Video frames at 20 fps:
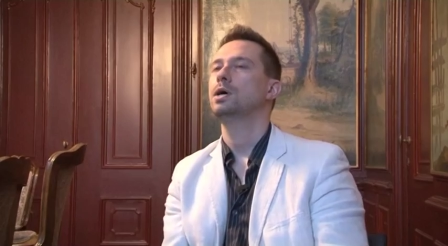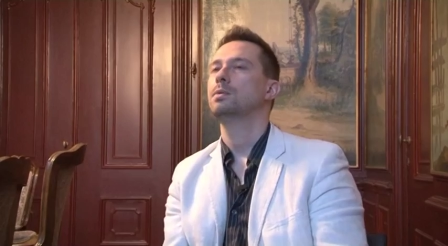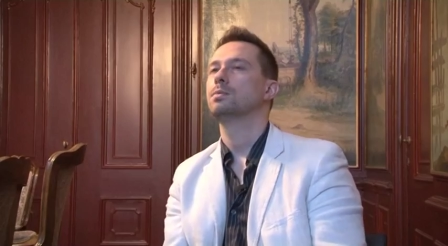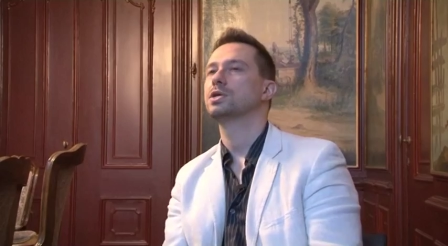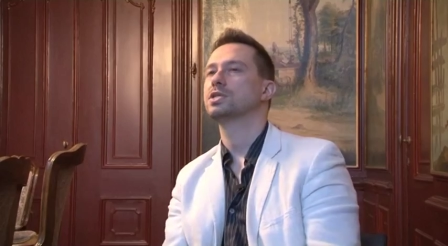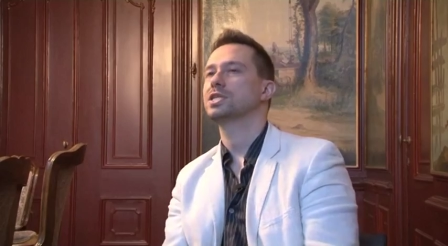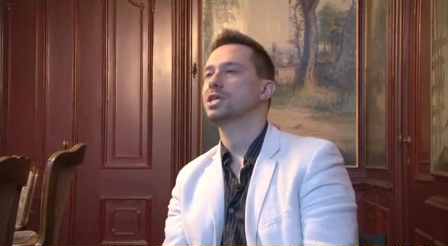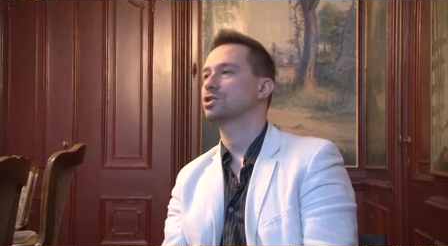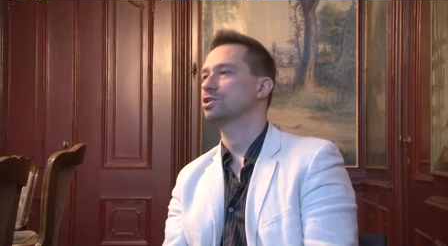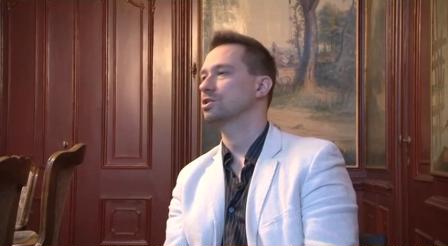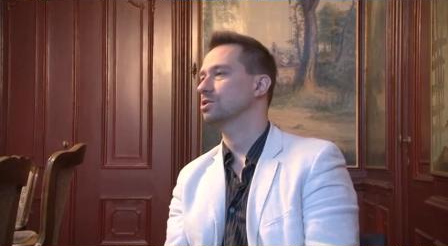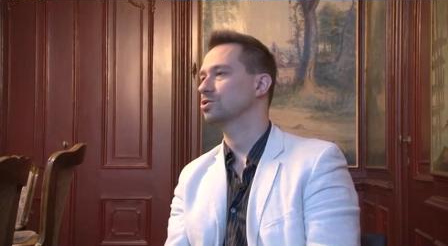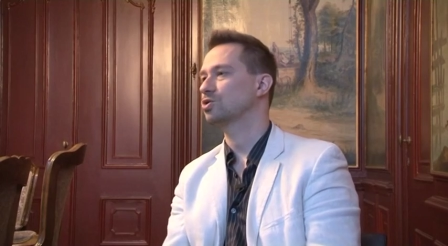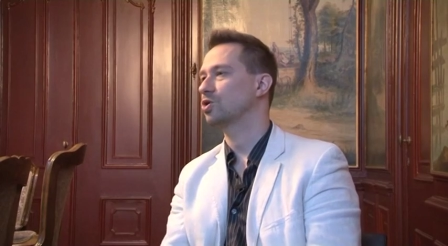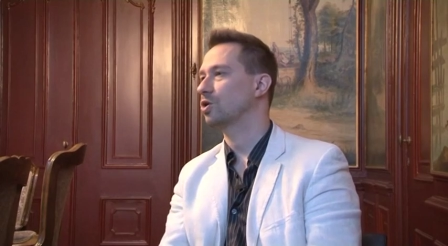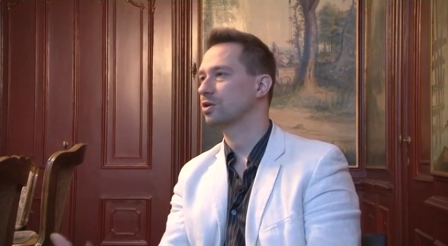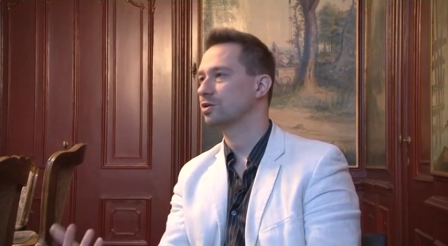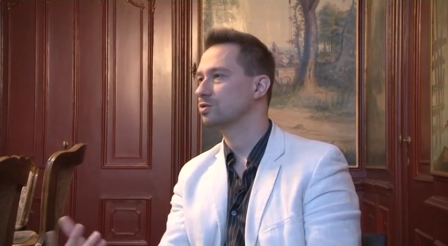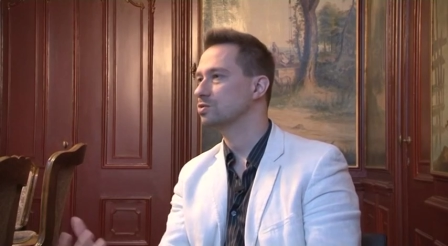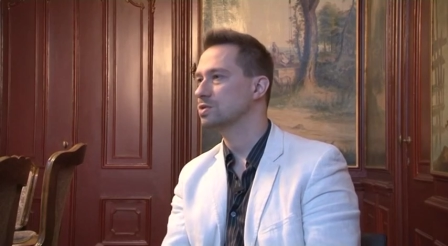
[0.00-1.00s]
But he's actually just
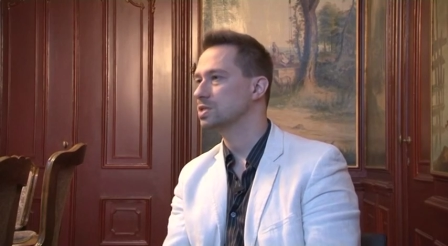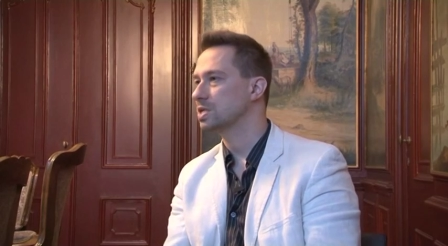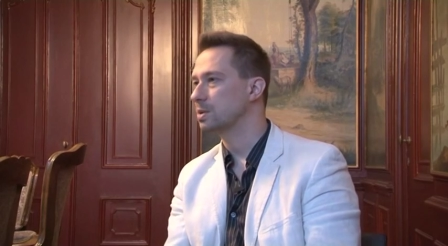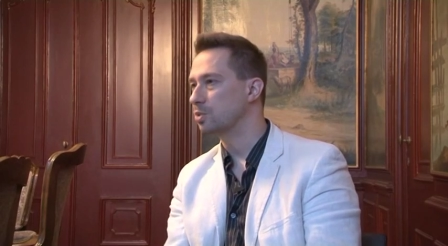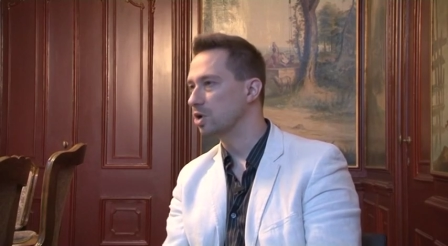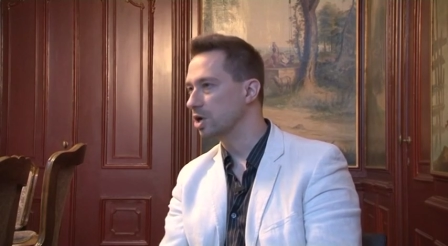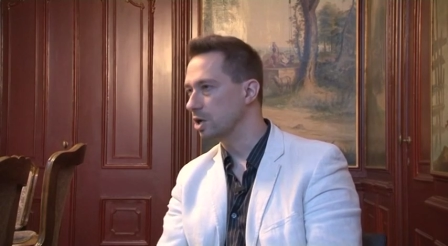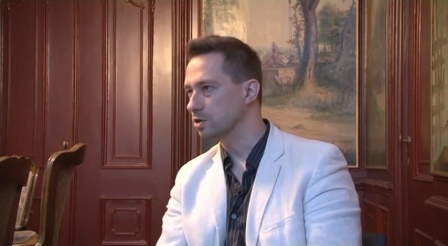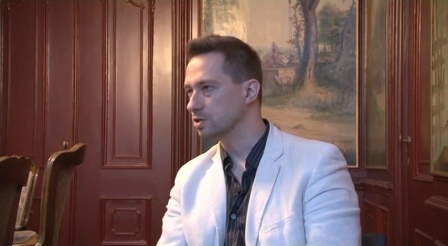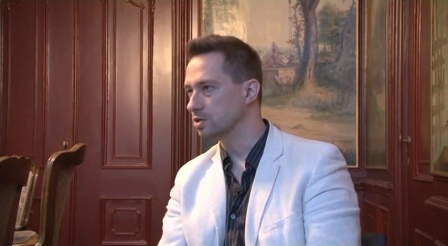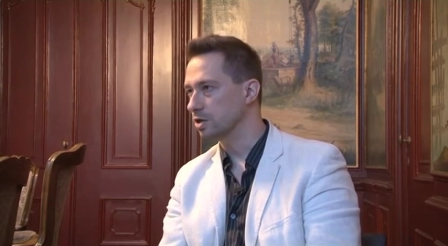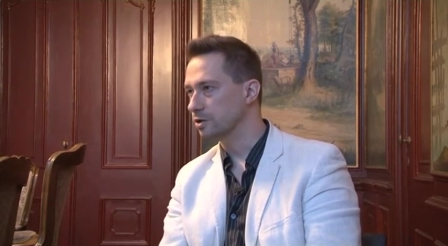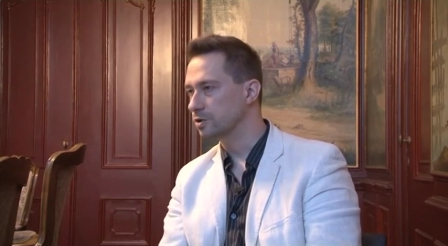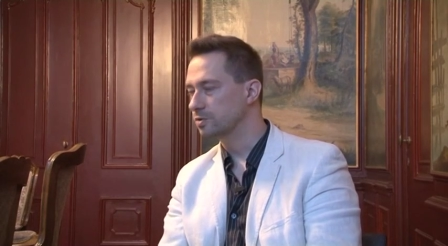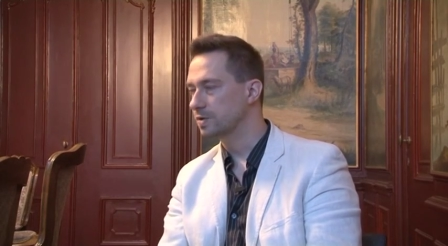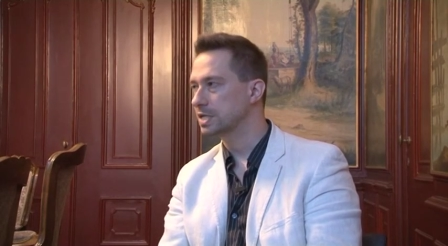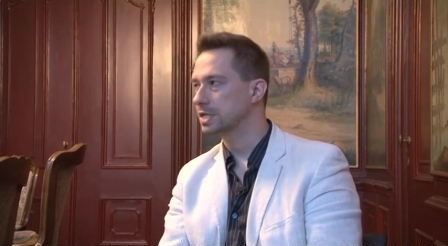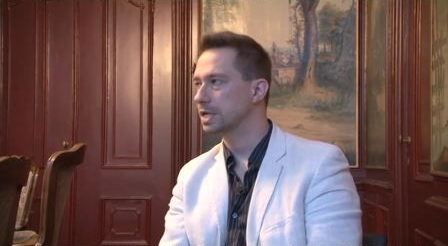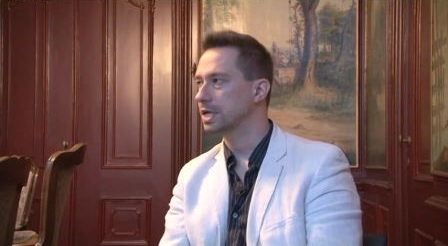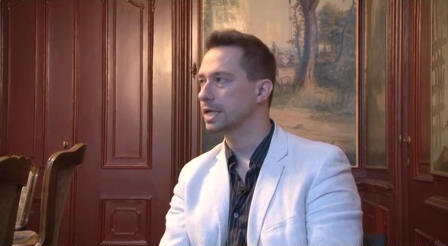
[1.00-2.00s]
talking to someone else on
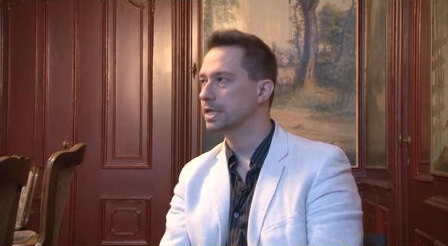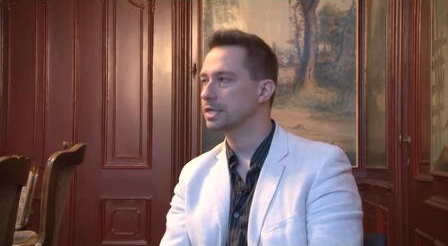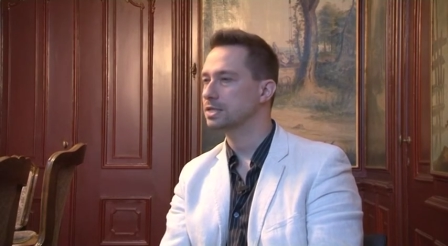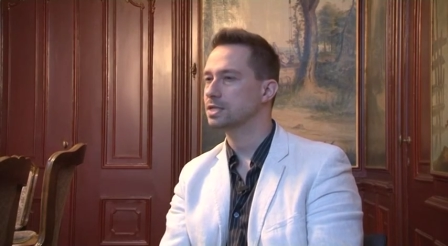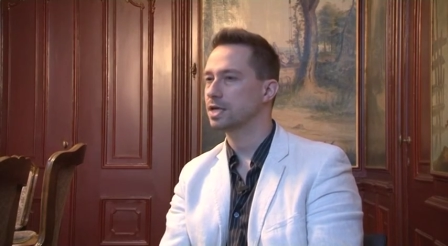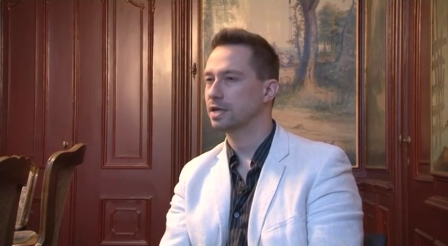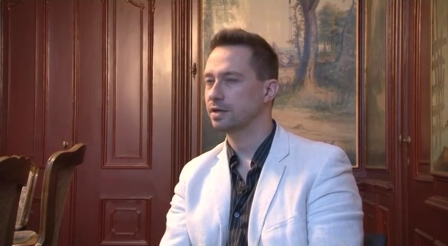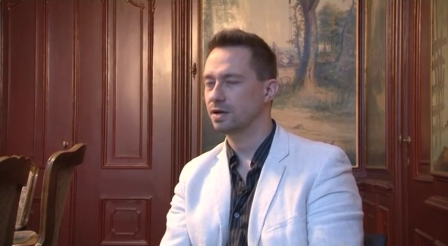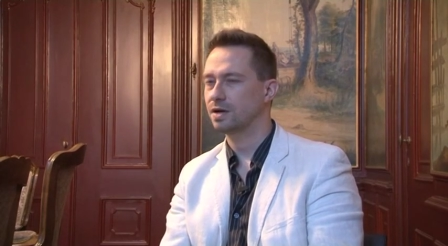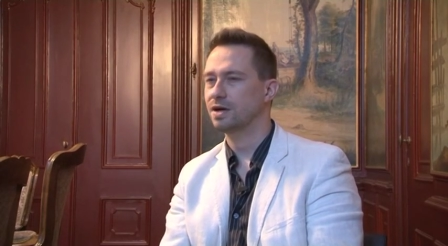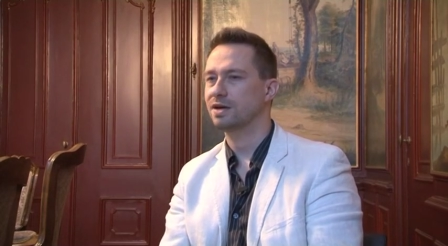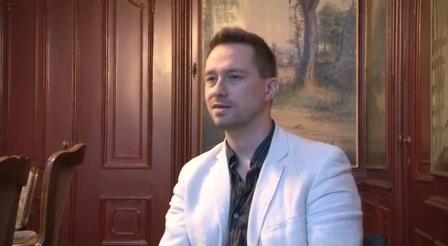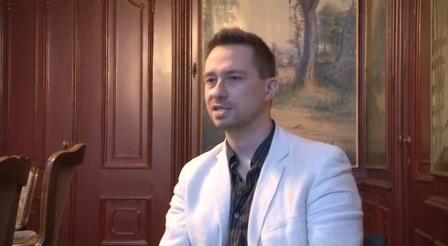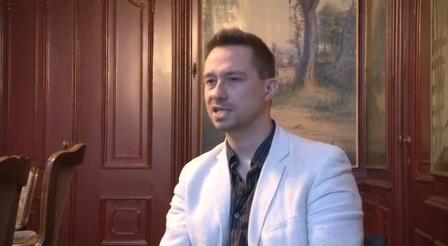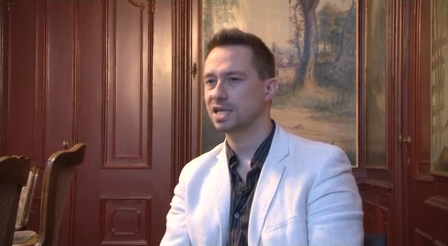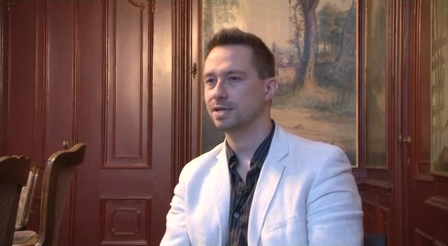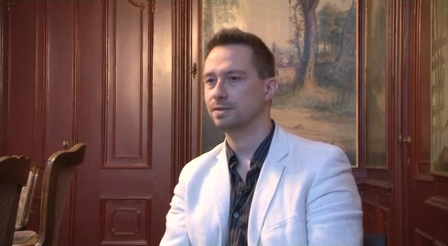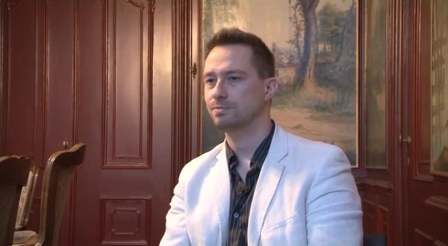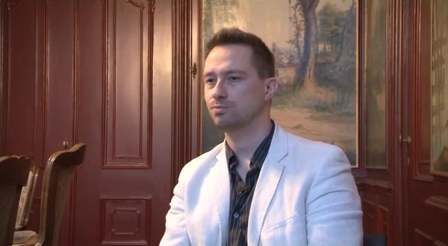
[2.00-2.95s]
Twitter, and he said, you know, I,